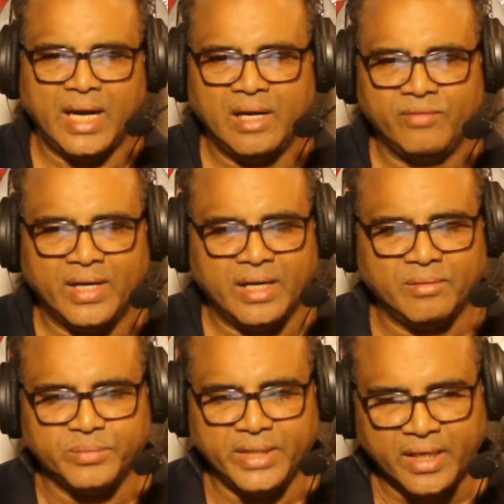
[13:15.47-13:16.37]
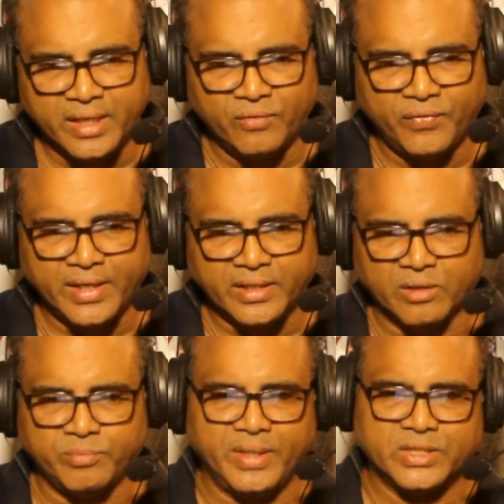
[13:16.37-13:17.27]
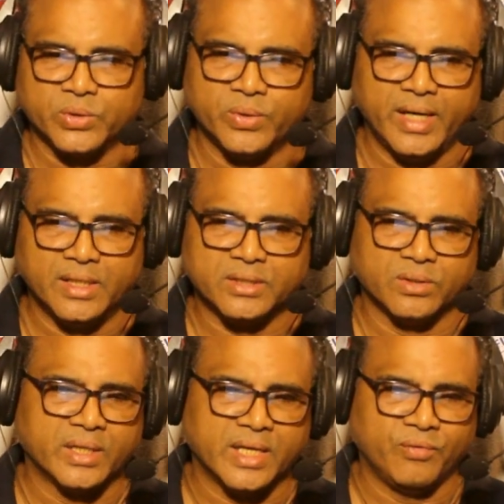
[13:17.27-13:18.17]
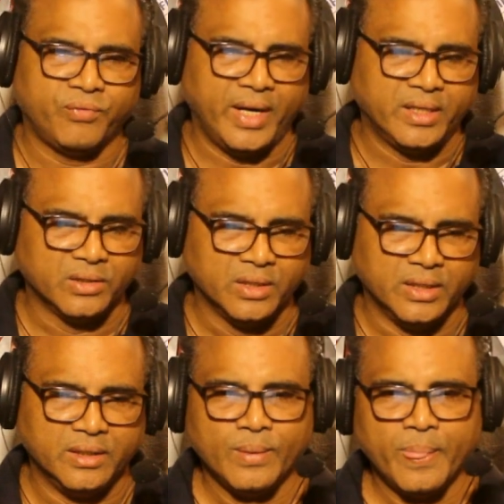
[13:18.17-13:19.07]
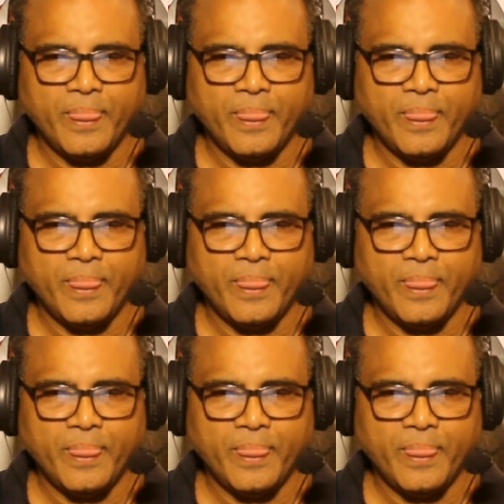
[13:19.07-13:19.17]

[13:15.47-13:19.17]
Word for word: I, when i'm there in front of my students okay fine good